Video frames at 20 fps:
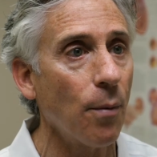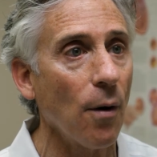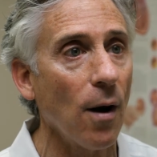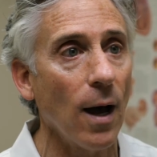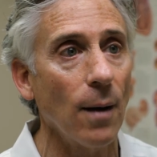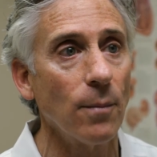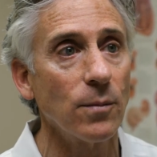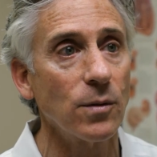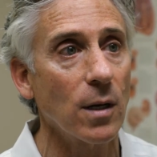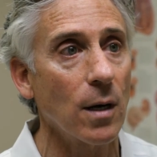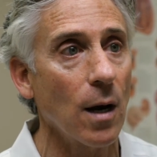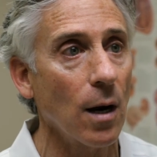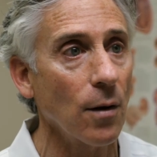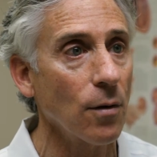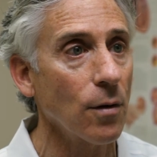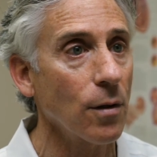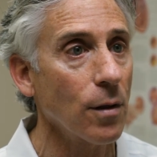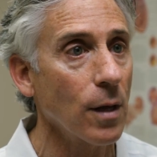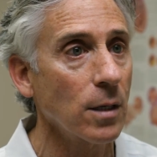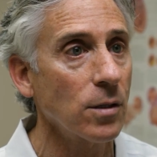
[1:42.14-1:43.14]
problems and other
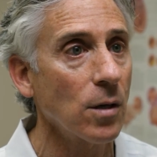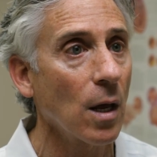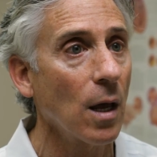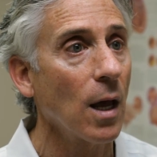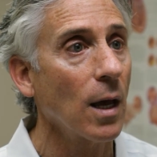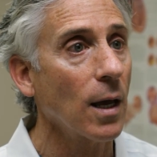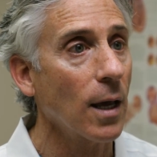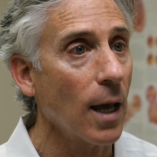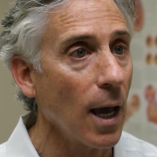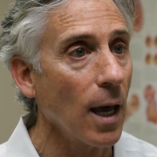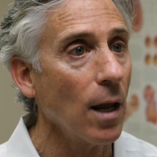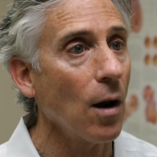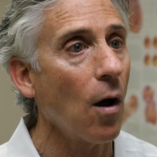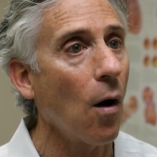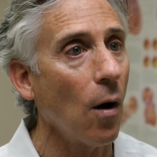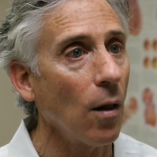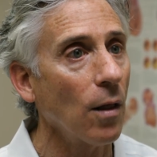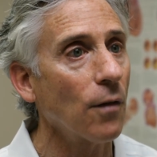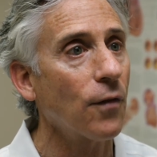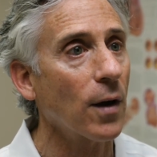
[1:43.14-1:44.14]
things can
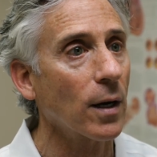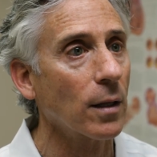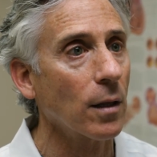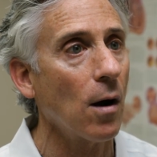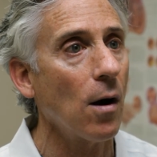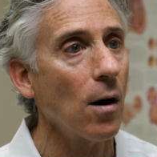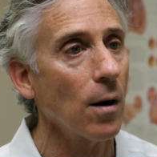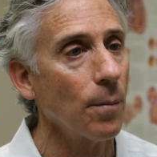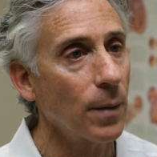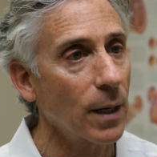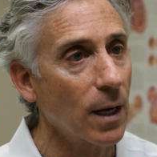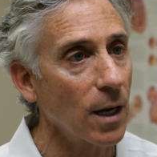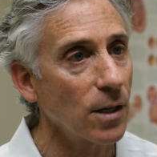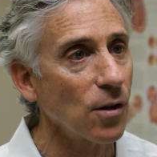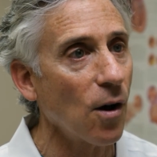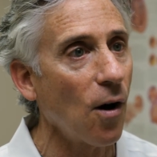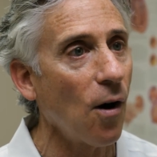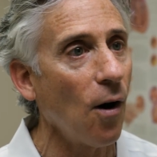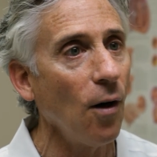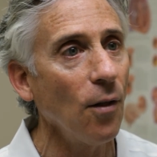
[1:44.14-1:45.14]
all affect the heart because
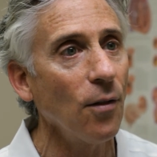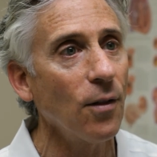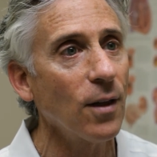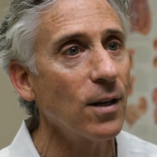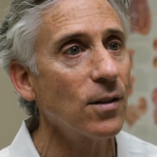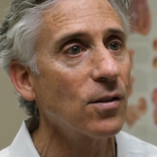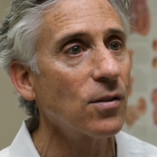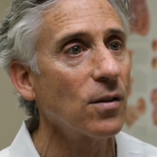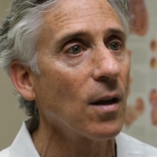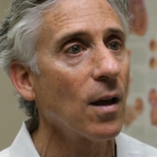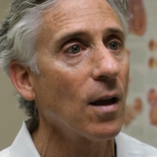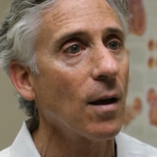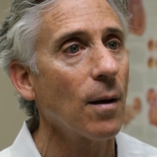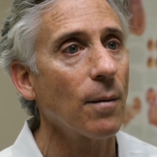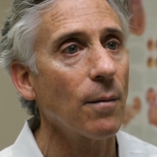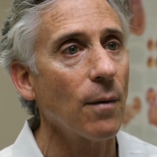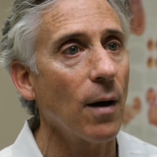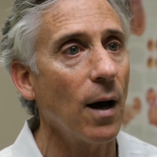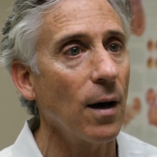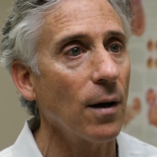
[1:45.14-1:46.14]
all these
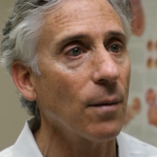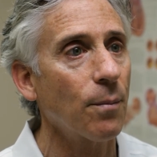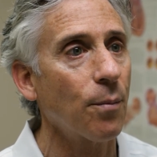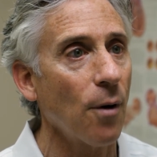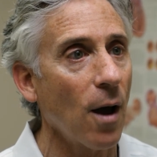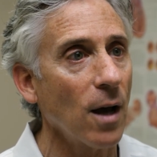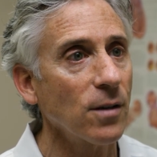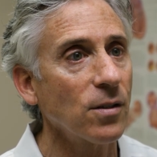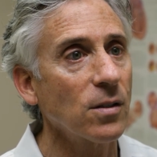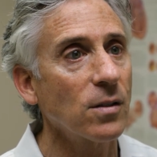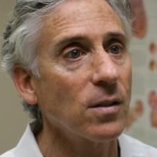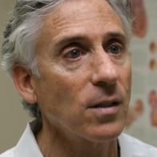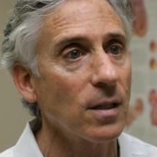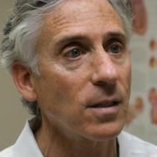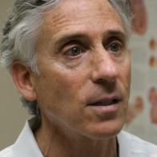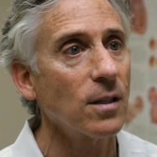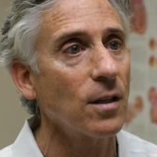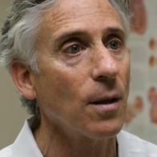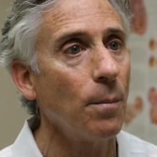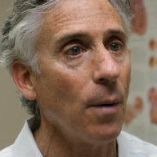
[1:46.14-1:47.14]
uh, processes
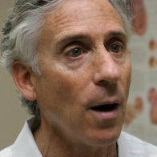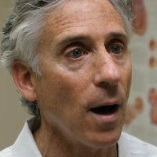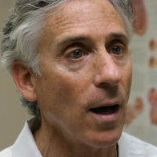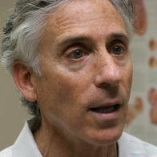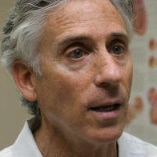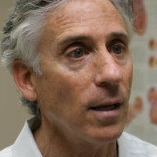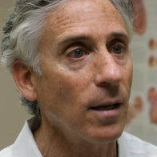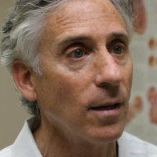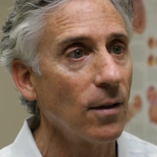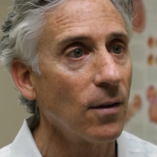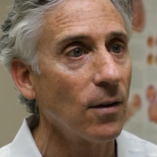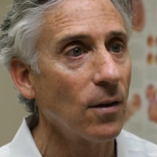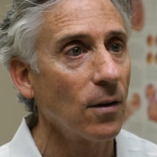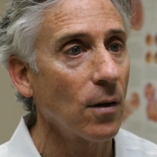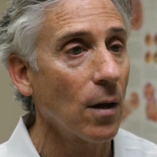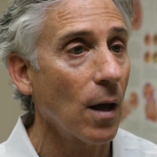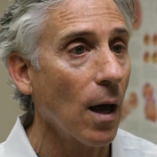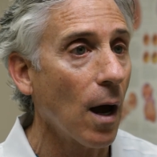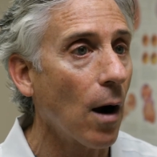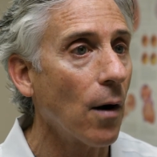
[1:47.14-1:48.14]
in the body
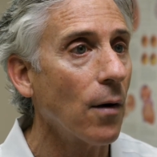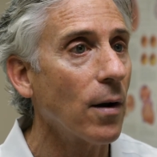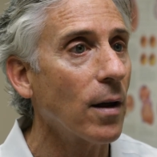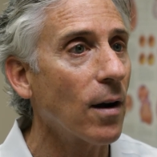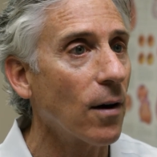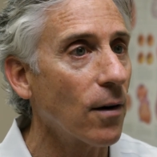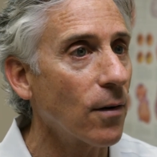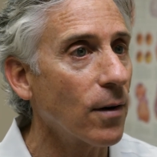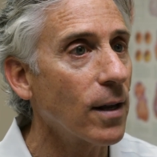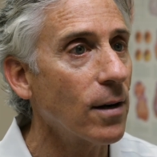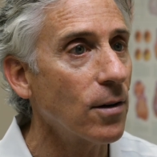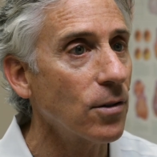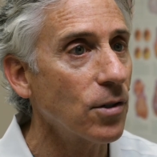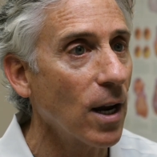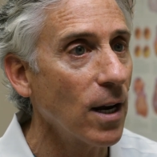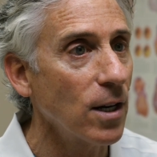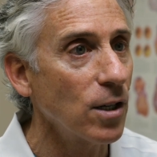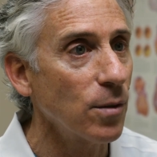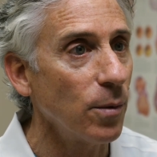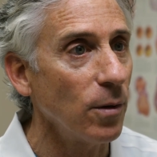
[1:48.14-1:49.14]
are, are
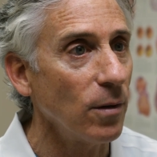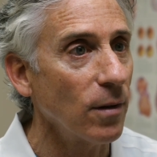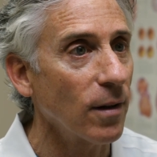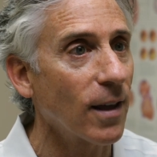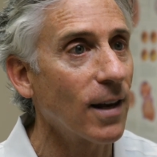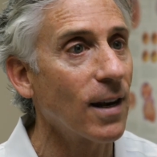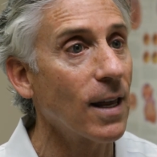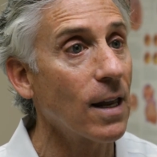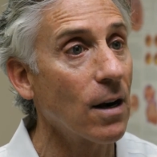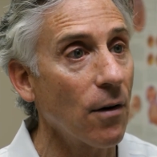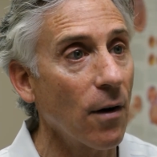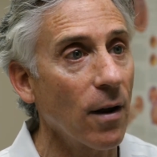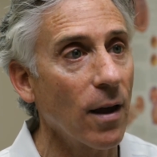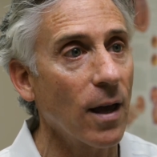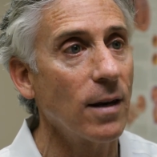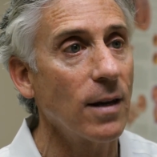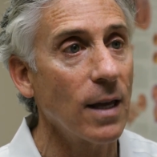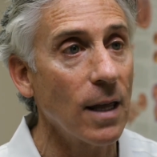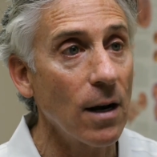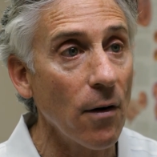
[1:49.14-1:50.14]
interchangeable and, inter
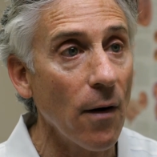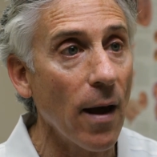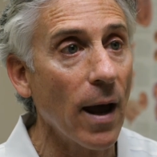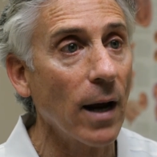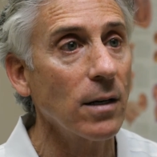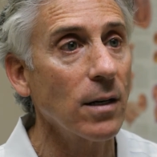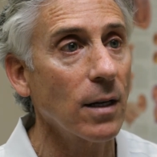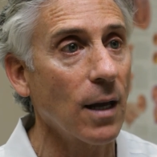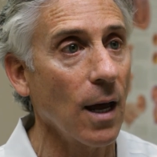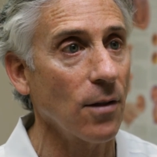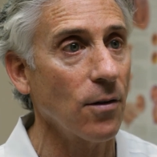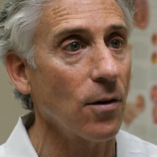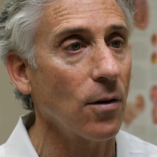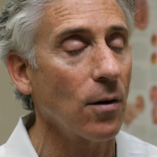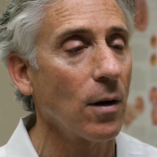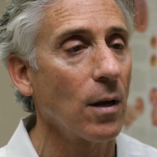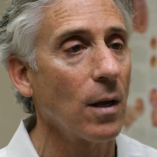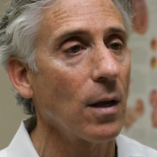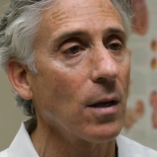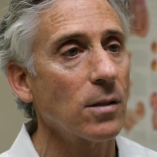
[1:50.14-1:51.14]
and interact together
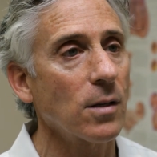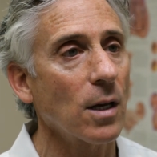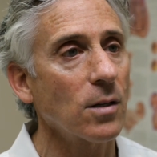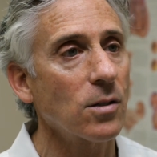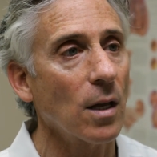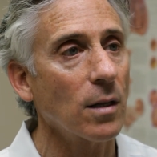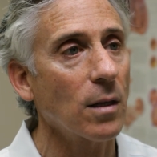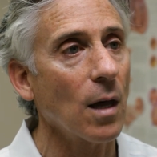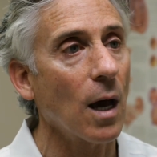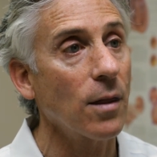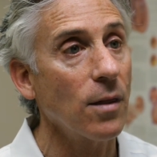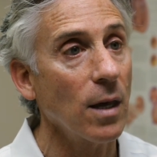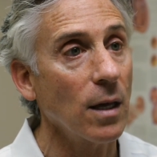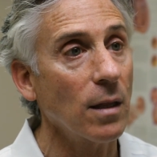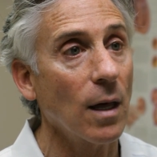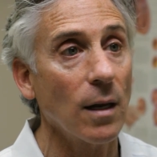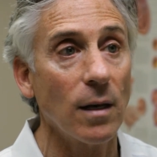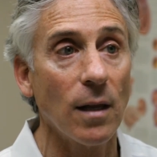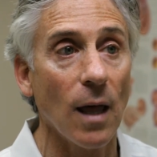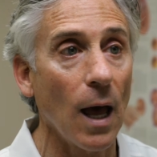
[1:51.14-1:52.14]
such that I think
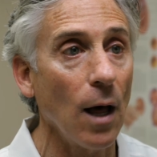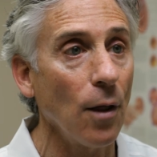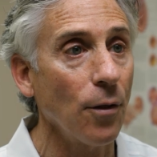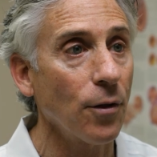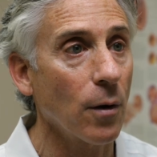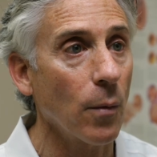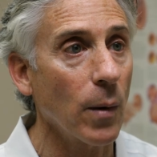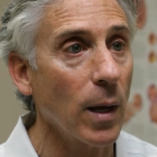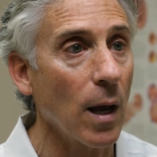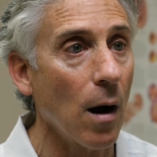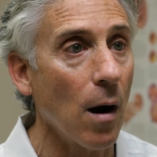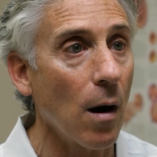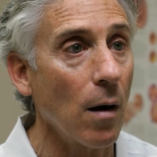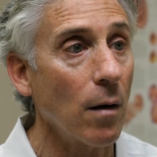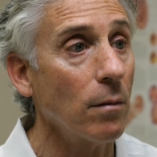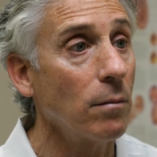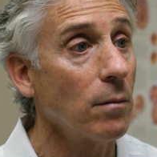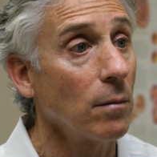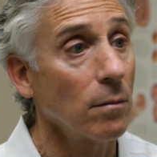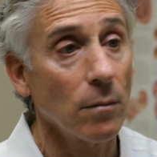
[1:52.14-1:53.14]
that the healthier we
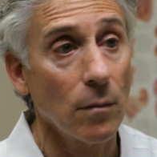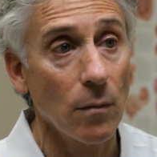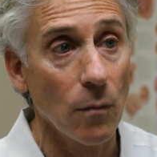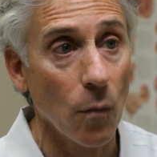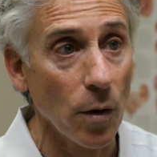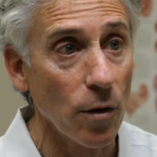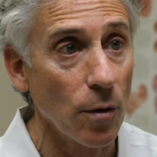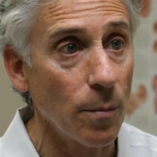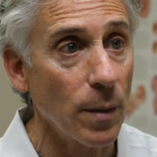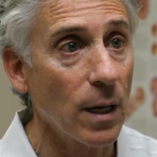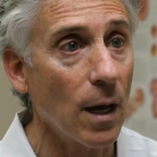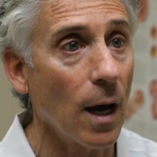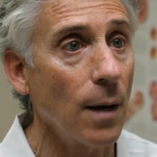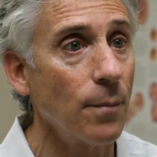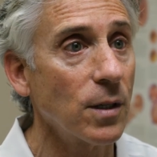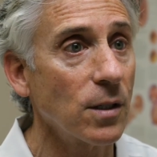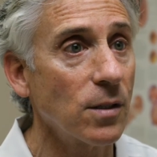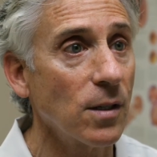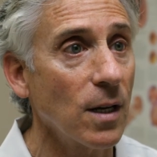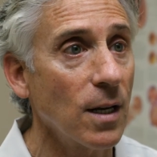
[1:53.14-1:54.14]
are, whether it be gum
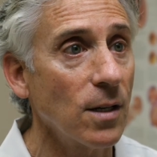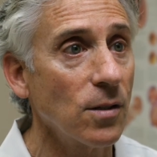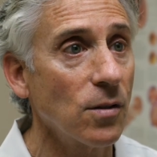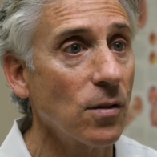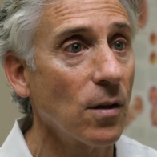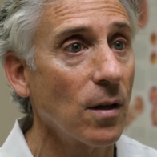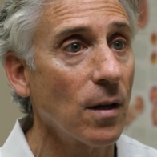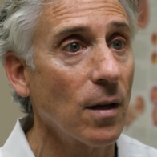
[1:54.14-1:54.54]
disease,